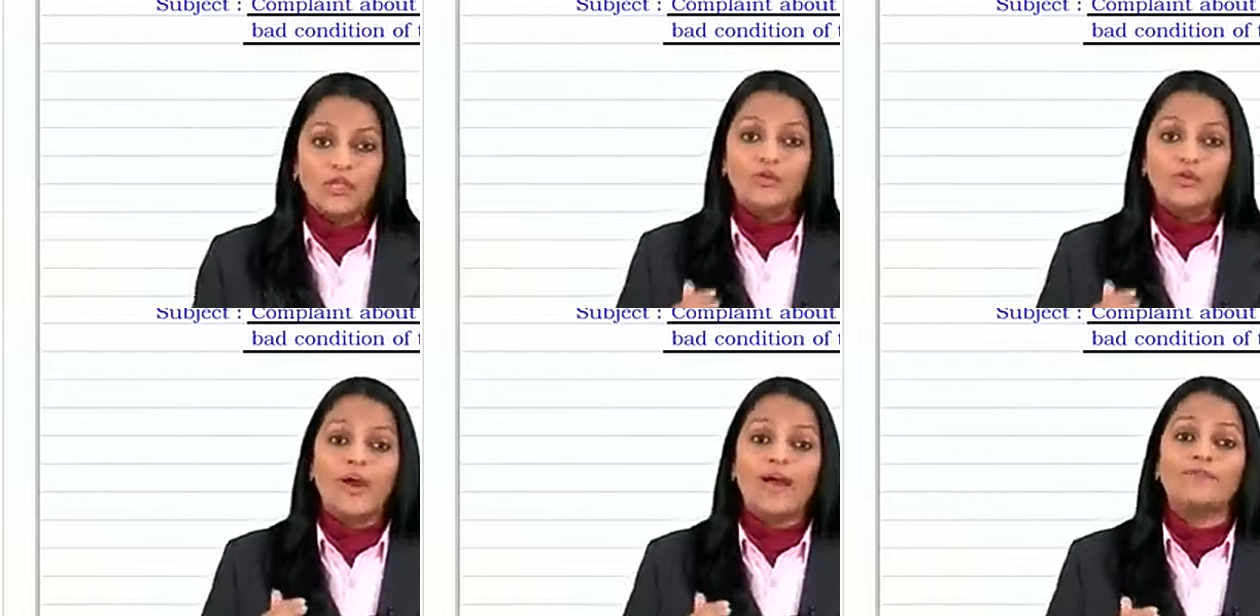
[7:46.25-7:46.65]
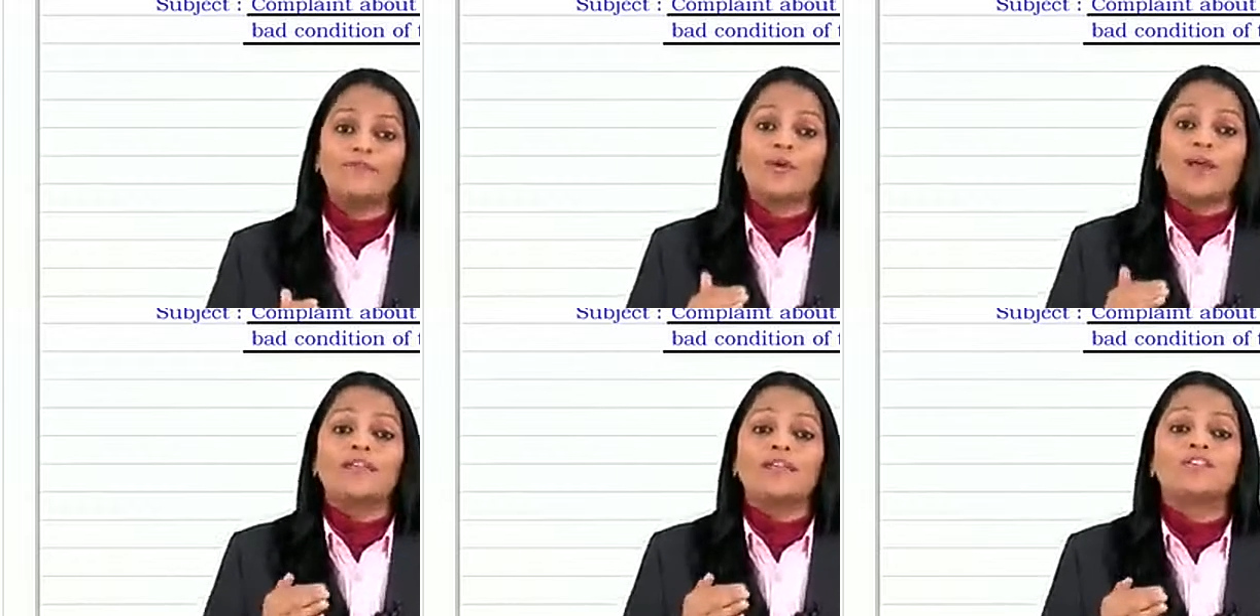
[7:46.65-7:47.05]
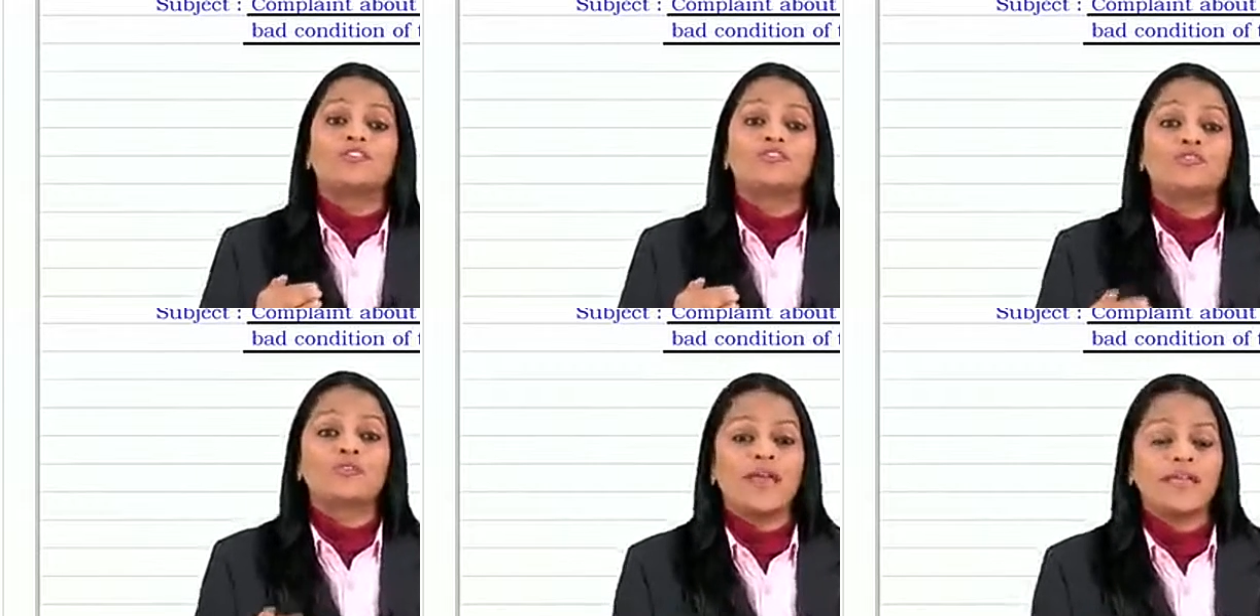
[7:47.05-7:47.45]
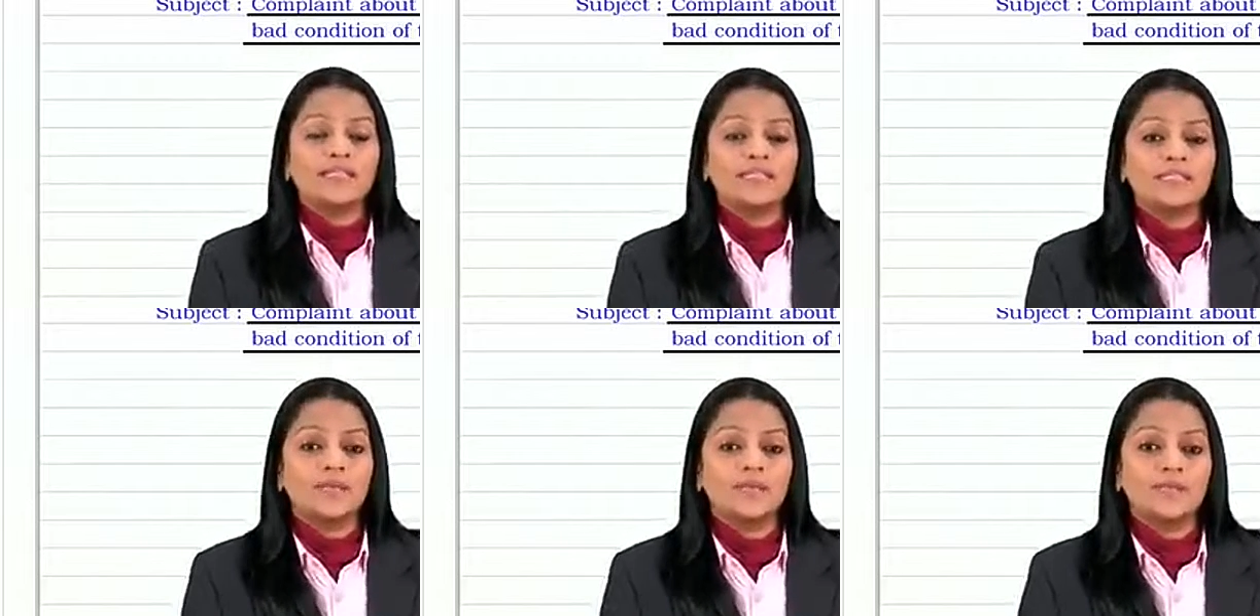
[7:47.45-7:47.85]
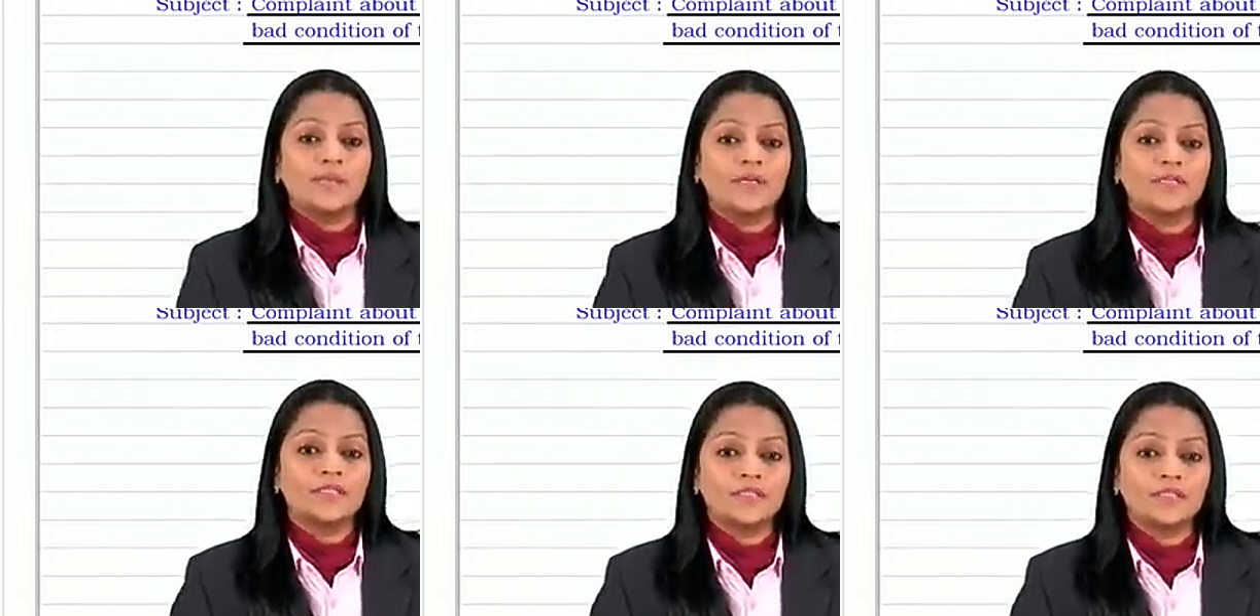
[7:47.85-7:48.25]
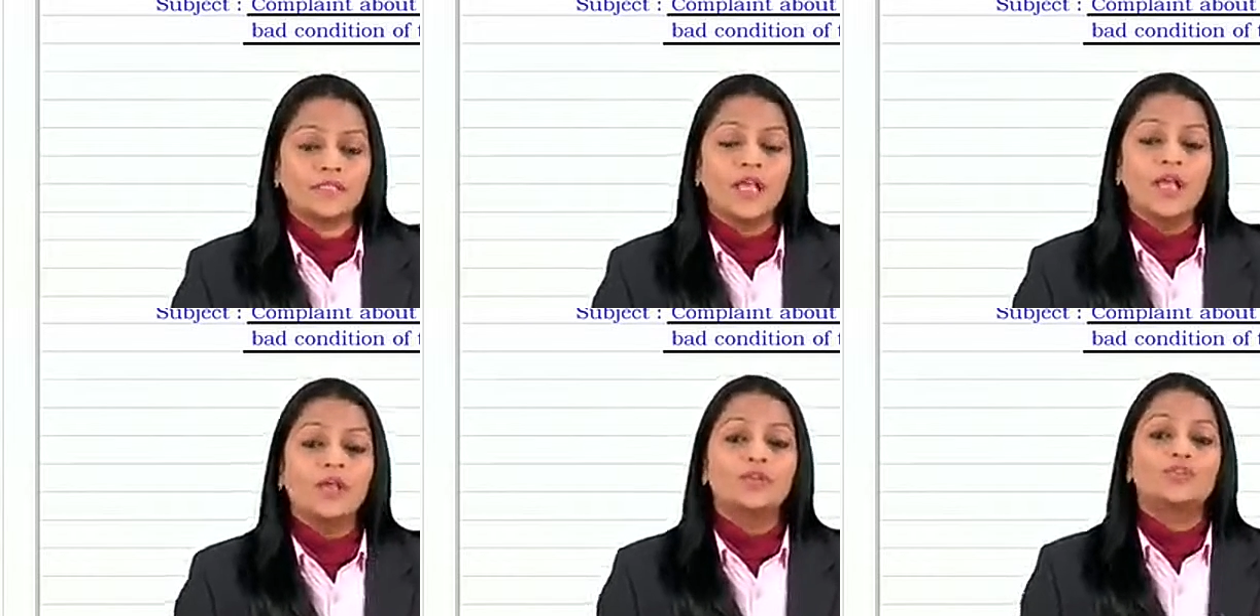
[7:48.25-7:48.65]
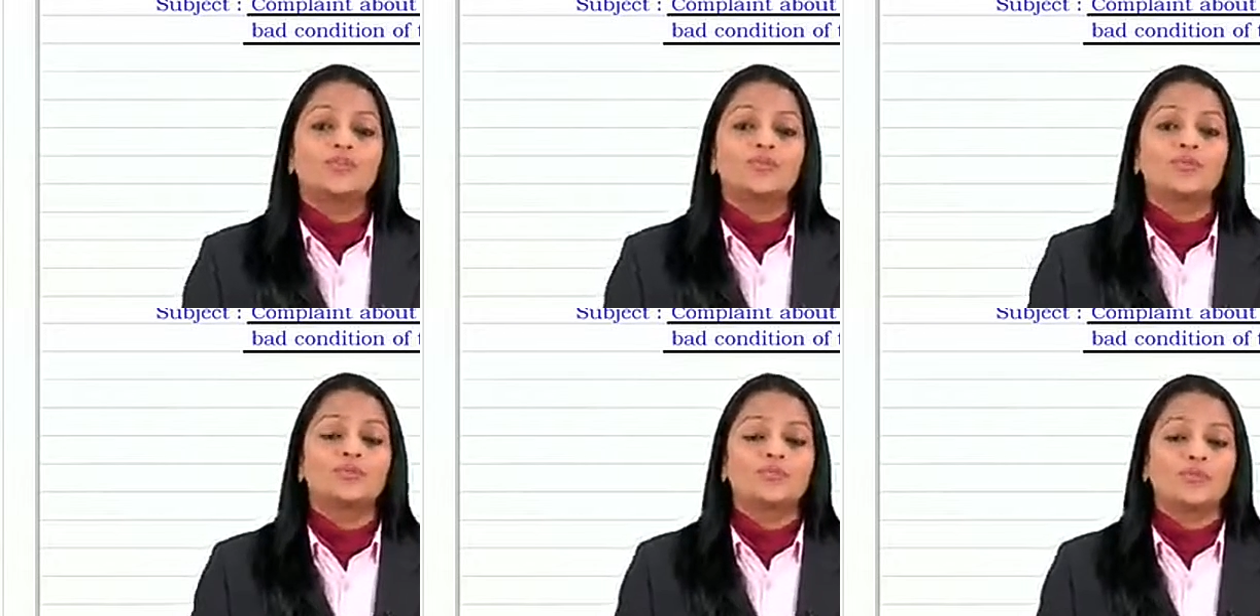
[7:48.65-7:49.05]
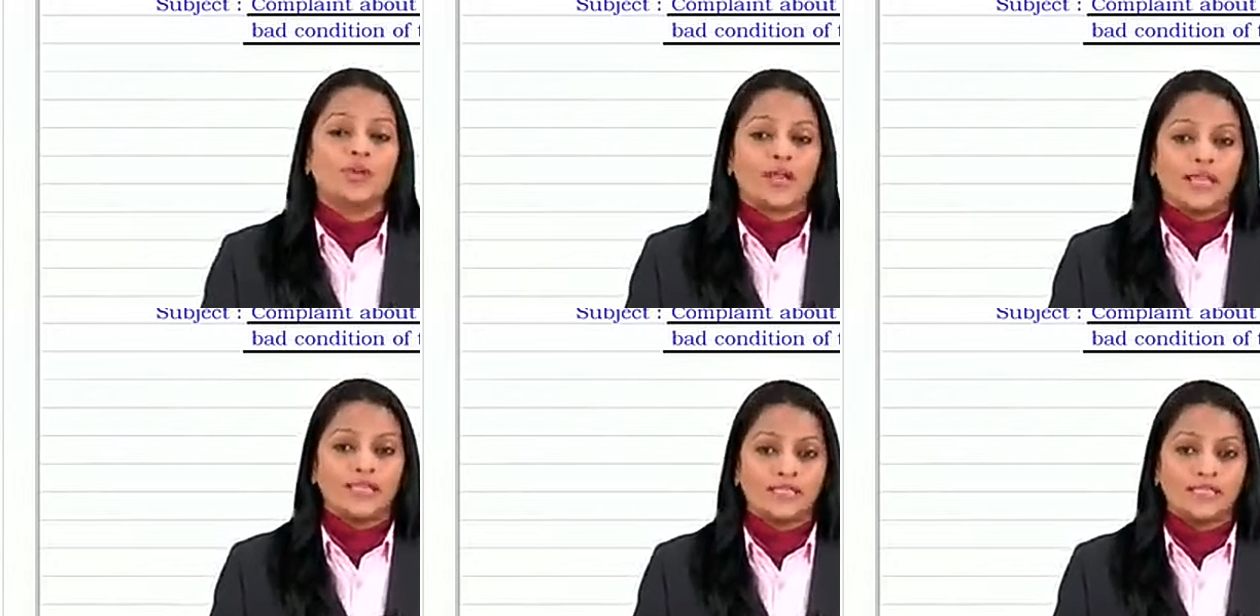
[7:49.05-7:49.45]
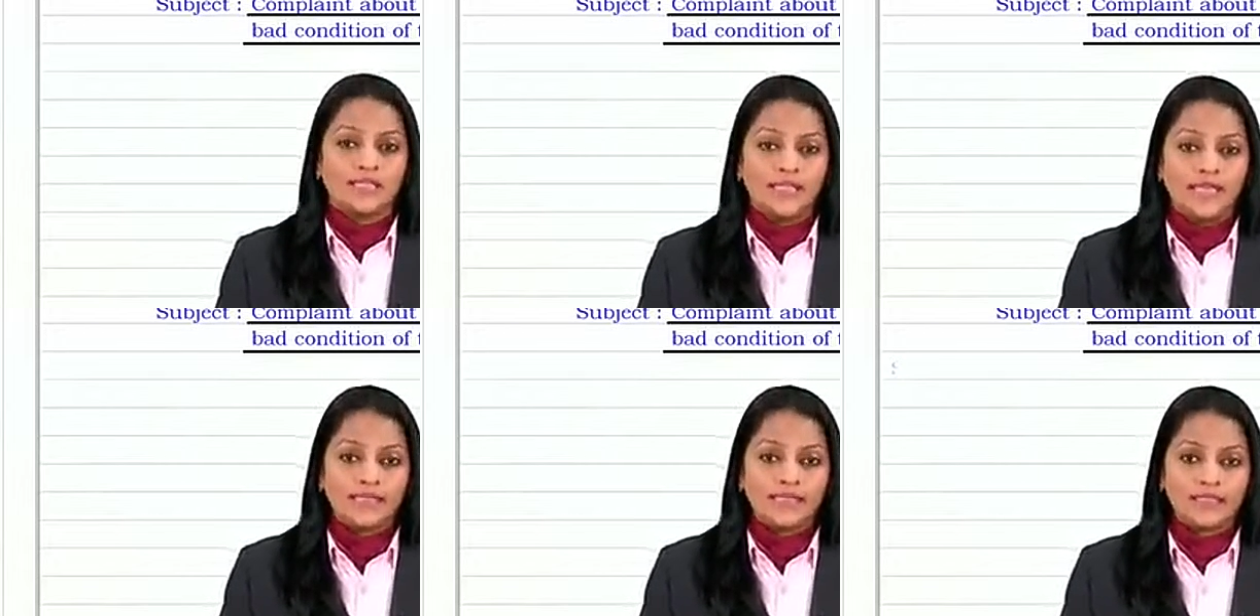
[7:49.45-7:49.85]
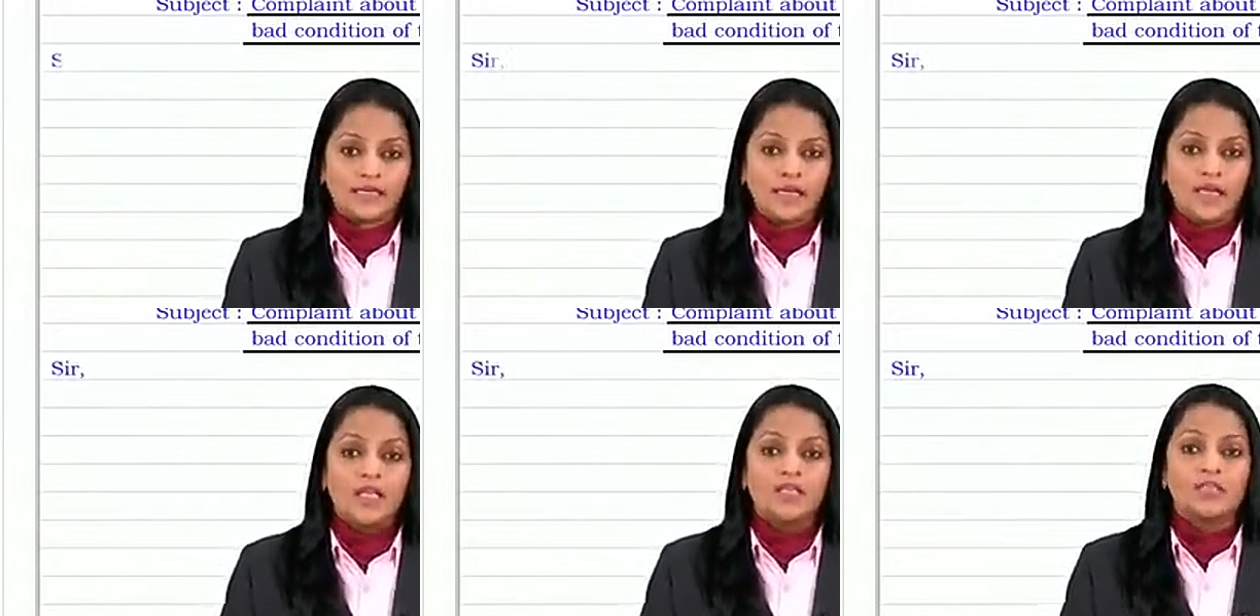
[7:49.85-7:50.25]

You have to address the person to whom you are writing the letter.